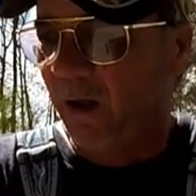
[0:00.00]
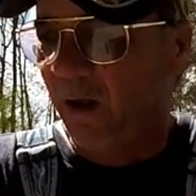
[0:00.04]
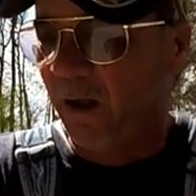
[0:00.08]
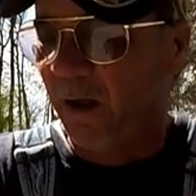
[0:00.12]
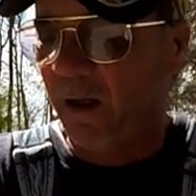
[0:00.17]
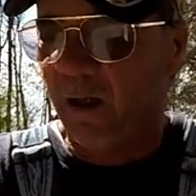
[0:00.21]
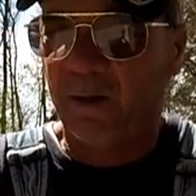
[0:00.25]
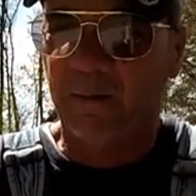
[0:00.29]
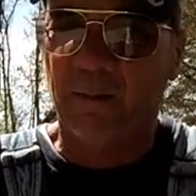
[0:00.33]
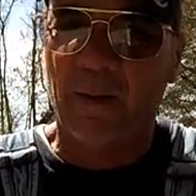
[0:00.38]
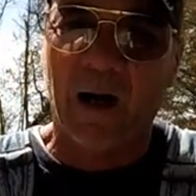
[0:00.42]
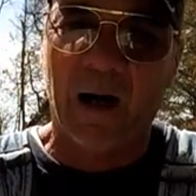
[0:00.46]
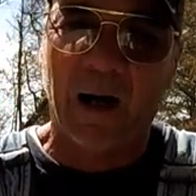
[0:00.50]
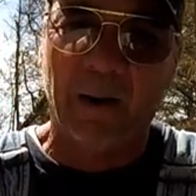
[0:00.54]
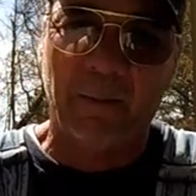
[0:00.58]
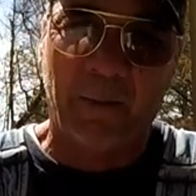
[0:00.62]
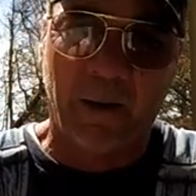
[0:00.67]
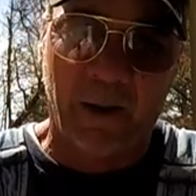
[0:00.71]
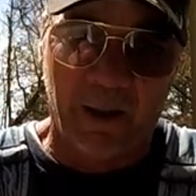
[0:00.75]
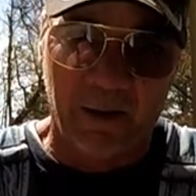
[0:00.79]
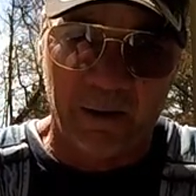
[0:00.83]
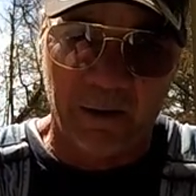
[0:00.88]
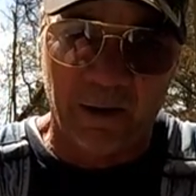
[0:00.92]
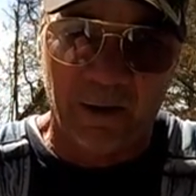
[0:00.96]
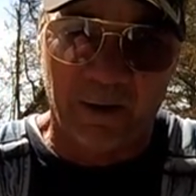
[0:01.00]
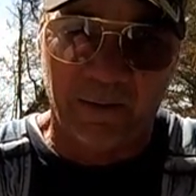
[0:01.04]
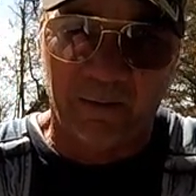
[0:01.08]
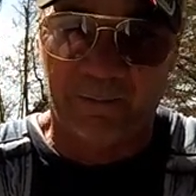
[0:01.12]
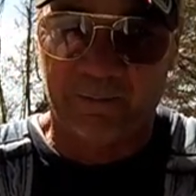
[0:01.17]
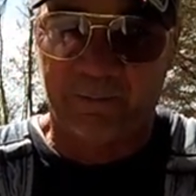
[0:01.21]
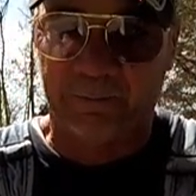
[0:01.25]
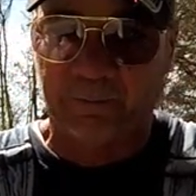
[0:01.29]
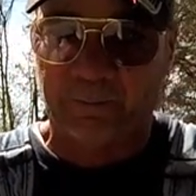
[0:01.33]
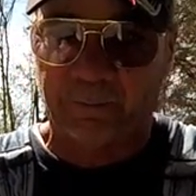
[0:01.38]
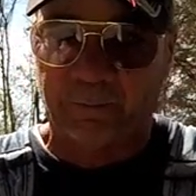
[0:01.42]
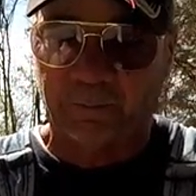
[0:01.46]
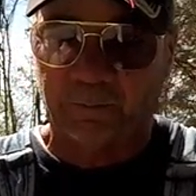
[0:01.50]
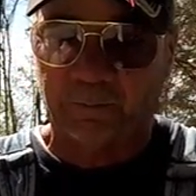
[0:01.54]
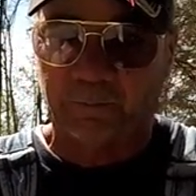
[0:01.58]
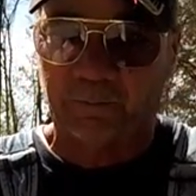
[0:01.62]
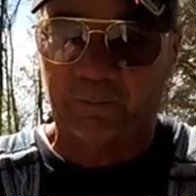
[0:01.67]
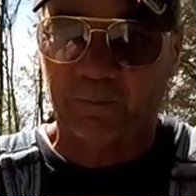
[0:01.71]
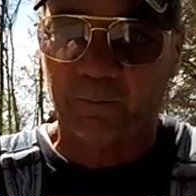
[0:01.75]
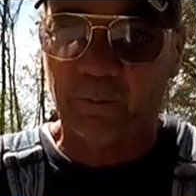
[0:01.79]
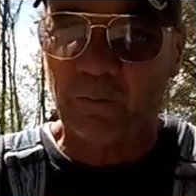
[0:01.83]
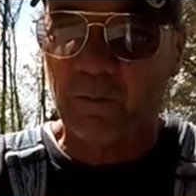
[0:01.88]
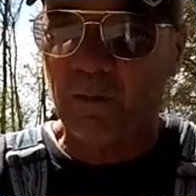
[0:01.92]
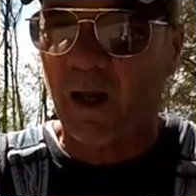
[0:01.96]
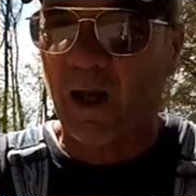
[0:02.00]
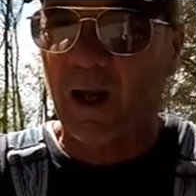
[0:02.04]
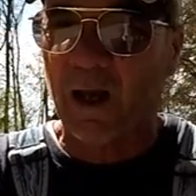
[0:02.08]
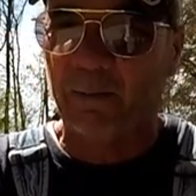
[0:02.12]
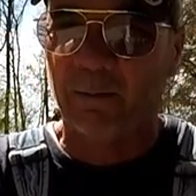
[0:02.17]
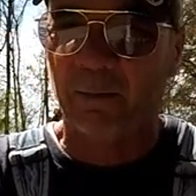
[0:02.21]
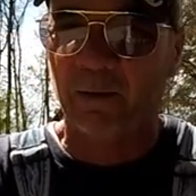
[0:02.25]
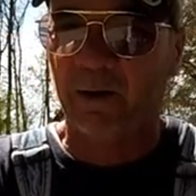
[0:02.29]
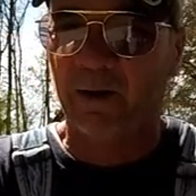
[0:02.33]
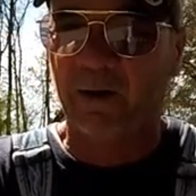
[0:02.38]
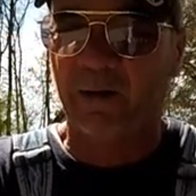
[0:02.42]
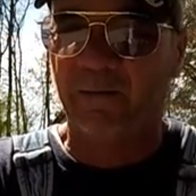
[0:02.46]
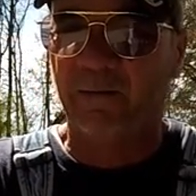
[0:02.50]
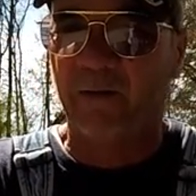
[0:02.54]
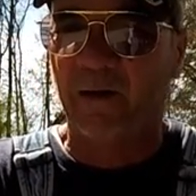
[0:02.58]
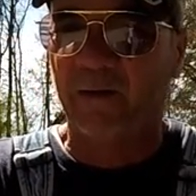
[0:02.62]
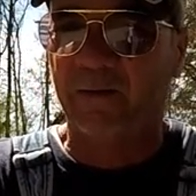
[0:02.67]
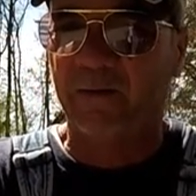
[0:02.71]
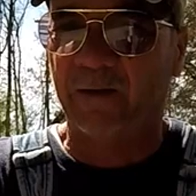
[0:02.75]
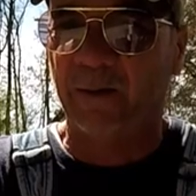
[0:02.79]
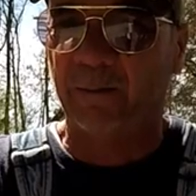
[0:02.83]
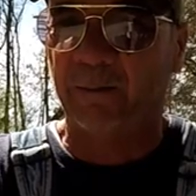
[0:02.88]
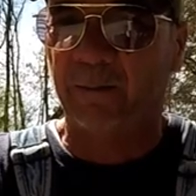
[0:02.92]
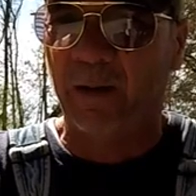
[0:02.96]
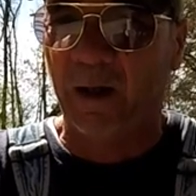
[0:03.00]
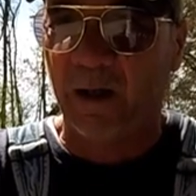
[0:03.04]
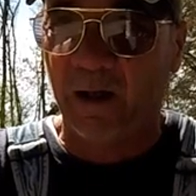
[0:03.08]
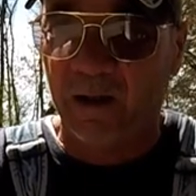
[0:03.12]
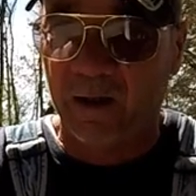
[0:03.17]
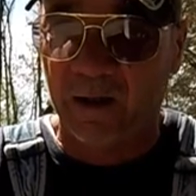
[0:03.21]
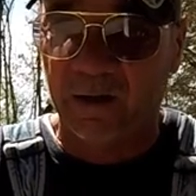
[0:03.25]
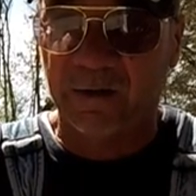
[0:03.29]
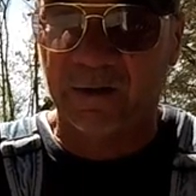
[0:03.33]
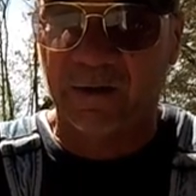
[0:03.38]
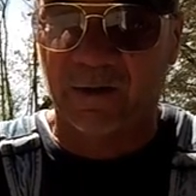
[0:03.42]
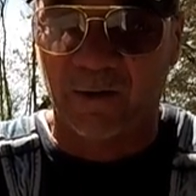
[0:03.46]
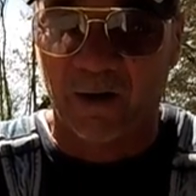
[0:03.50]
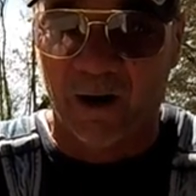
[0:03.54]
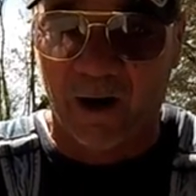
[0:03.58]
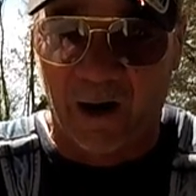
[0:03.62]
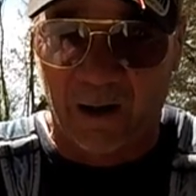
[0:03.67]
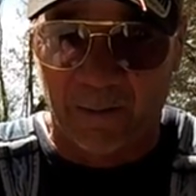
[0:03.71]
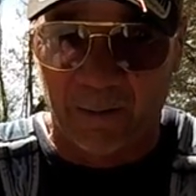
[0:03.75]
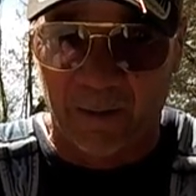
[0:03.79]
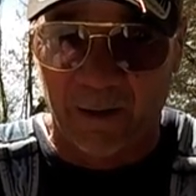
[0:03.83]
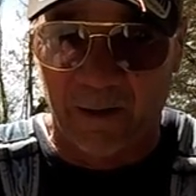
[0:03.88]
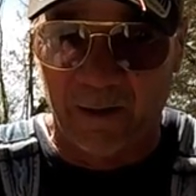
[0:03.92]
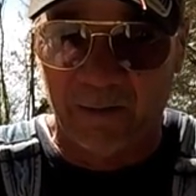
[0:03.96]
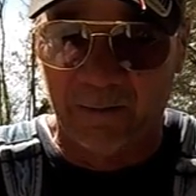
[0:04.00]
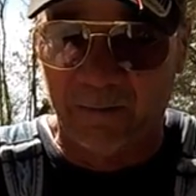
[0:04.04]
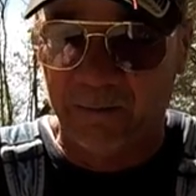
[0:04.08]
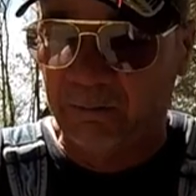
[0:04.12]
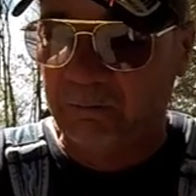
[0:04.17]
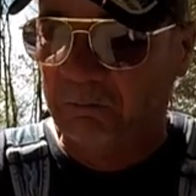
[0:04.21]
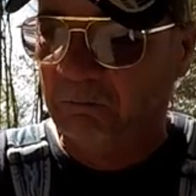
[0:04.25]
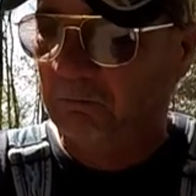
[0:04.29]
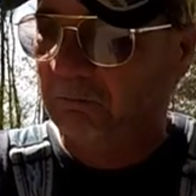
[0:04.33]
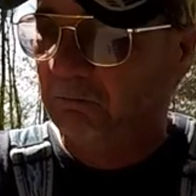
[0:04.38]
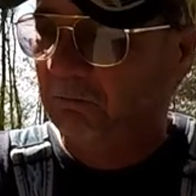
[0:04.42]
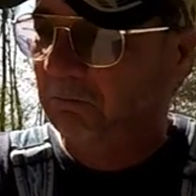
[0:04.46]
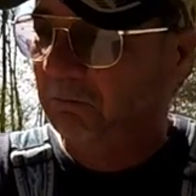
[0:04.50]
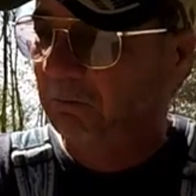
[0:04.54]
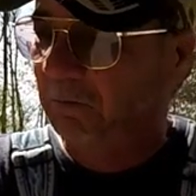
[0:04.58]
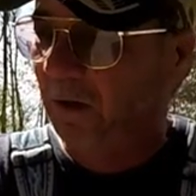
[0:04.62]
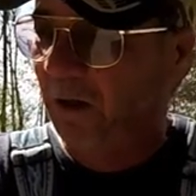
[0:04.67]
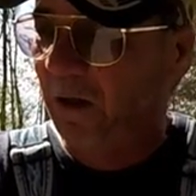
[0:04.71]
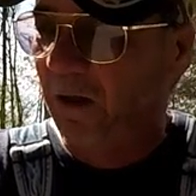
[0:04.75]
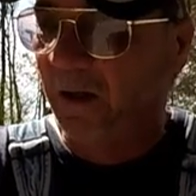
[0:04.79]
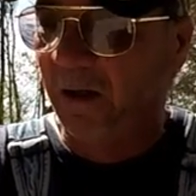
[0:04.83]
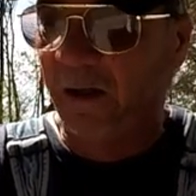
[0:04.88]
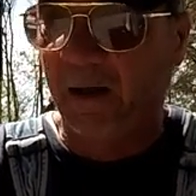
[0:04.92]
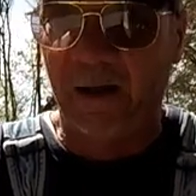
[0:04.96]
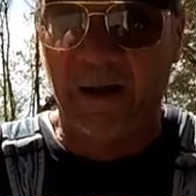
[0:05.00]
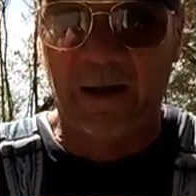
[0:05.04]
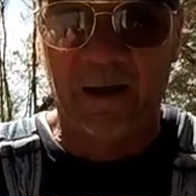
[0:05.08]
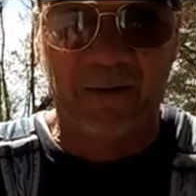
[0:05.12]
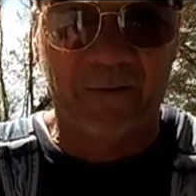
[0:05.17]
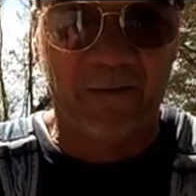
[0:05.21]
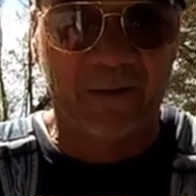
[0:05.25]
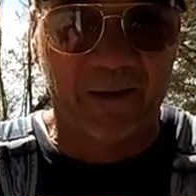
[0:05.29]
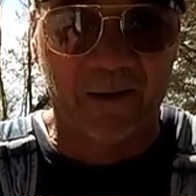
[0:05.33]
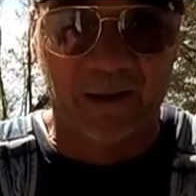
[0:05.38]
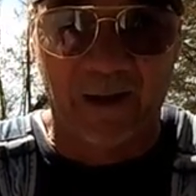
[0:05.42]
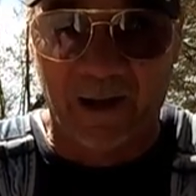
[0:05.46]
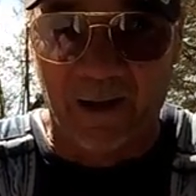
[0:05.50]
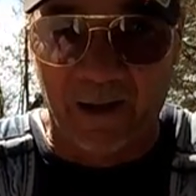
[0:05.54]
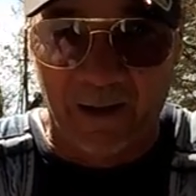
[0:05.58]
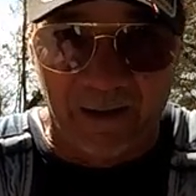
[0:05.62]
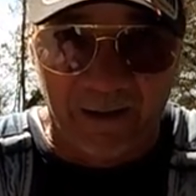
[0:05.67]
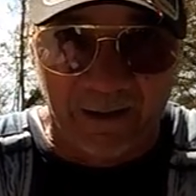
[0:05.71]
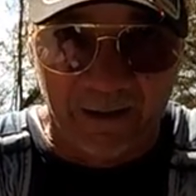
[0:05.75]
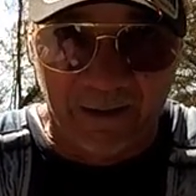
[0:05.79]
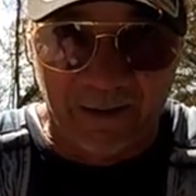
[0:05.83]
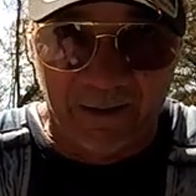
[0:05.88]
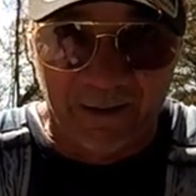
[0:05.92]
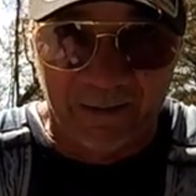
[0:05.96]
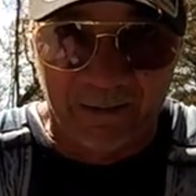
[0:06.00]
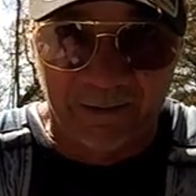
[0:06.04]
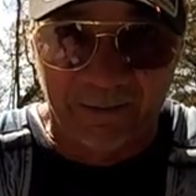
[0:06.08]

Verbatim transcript: in my opinion, I believe that the biggest crappie in the lake,